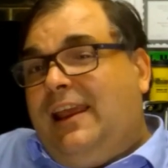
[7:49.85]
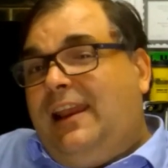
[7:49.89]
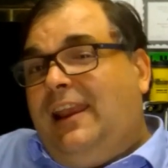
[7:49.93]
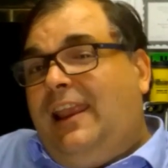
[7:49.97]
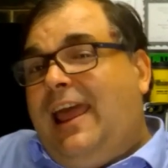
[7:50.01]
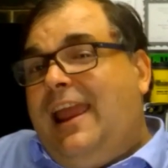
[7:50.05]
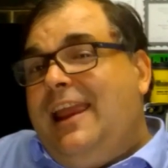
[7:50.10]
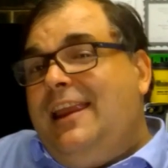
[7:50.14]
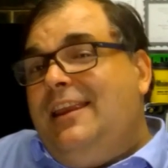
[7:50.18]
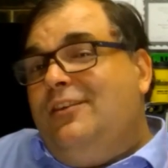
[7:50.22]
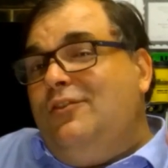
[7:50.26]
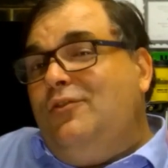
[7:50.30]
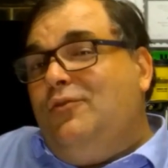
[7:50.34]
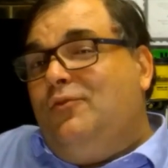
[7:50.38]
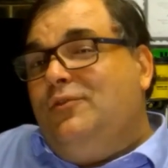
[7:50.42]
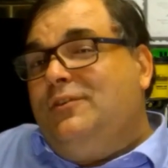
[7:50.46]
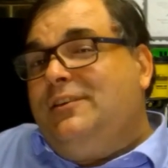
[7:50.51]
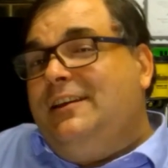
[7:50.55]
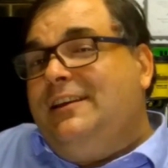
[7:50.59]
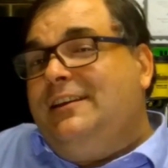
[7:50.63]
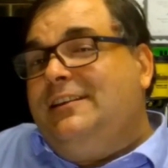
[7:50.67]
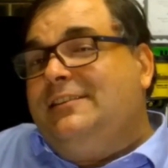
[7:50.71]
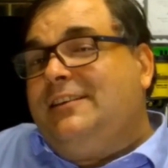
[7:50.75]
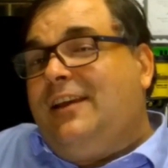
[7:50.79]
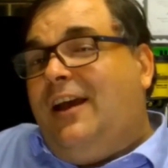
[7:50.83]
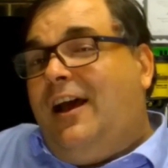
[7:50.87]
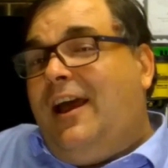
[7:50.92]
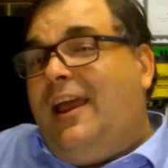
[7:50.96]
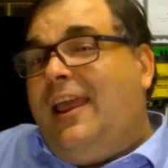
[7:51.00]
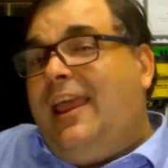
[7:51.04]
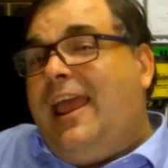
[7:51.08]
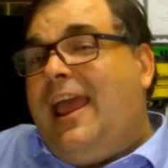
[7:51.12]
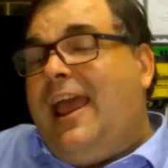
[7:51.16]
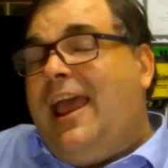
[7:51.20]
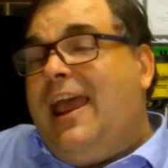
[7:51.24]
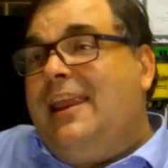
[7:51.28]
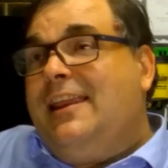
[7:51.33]
Late noughties, I
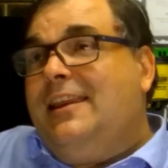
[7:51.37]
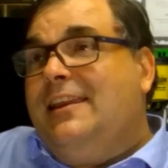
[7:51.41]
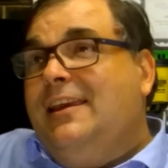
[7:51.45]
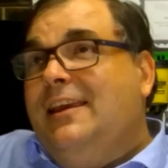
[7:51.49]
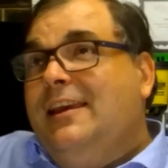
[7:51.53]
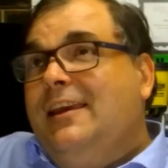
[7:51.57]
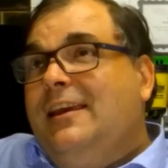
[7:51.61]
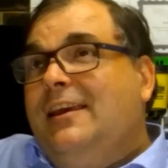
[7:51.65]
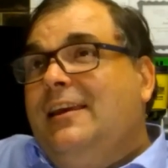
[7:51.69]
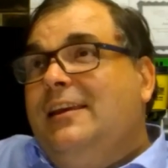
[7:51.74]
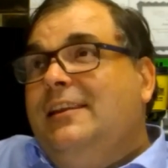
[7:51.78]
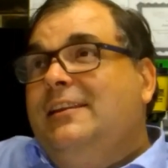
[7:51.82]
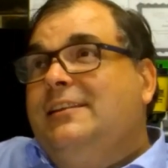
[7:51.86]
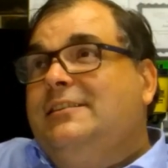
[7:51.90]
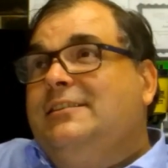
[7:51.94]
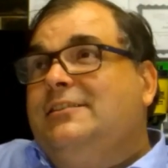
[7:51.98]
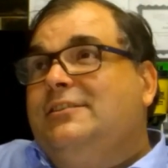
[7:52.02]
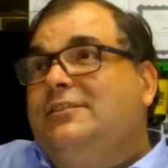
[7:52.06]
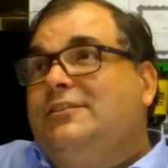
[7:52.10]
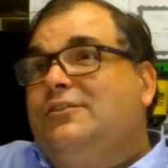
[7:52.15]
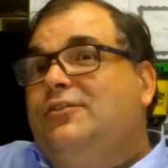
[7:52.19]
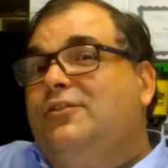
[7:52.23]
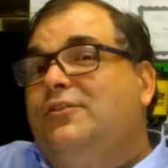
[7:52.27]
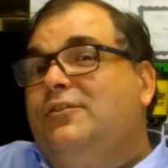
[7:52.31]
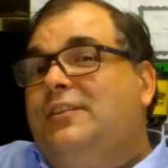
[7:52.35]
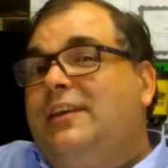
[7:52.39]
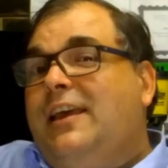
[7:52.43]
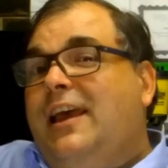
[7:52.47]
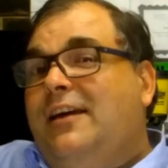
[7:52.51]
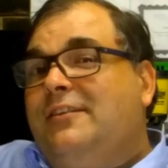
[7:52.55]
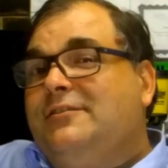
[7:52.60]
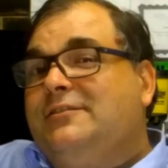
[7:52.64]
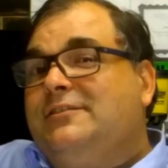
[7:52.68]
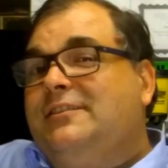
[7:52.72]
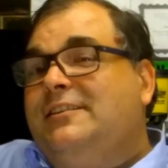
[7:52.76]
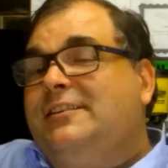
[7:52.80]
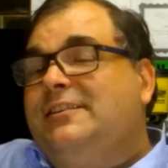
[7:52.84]
had, this is
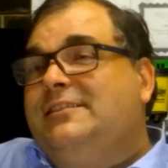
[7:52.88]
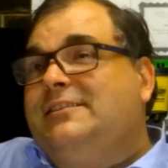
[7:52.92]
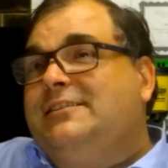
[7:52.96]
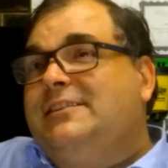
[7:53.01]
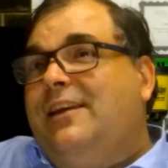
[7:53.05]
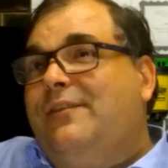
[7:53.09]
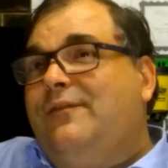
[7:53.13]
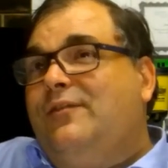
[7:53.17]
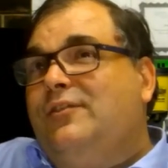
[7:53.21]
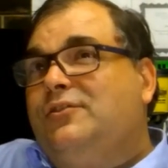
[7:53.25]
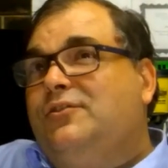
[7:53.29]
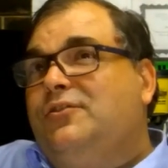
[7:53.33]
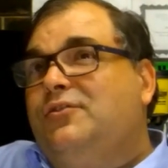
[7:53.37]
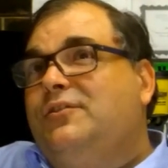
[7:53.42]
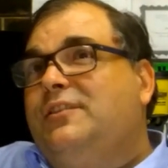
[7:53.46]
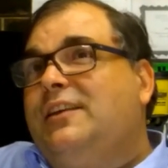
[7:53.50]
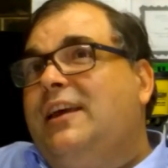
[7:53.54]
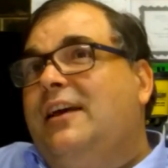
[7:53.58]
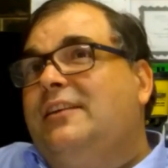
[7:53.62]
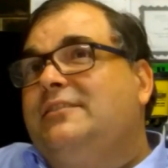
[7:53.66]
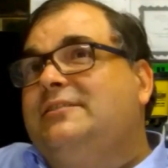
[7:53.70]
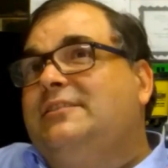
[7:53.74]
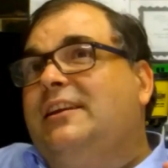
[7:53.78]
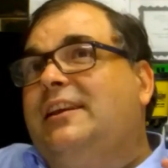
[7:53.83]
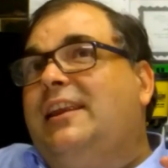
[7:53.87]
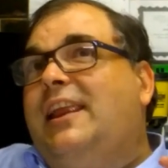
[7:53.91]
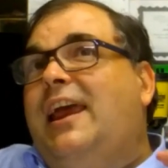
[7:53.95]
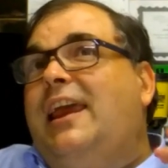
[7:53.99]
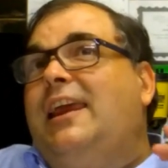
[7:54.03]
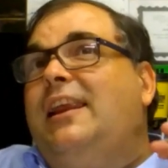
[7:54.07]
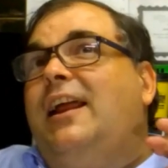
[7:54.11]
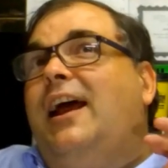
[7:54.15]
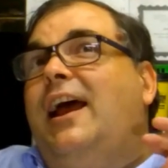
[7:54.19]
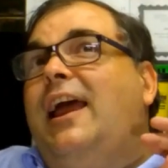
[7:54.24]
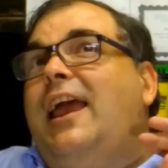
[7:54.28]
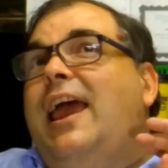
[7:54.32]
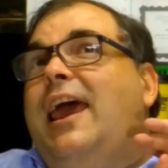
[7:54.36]
2007, 2008,
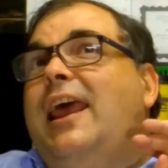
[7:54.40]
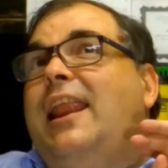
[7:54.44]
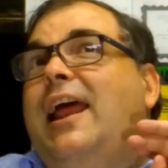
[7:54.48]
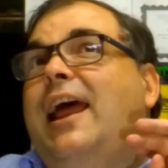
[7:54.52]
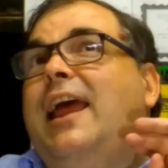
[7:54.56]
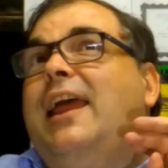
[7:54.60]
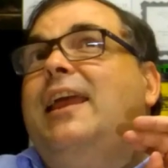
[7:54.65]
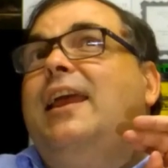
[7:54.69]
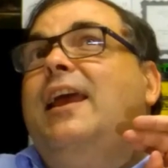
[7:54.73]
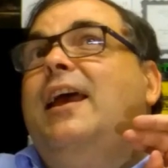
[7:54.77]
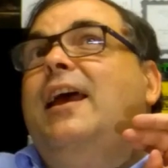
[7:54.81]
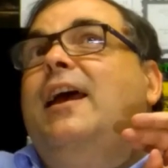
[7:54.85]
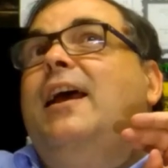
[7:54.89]
I had a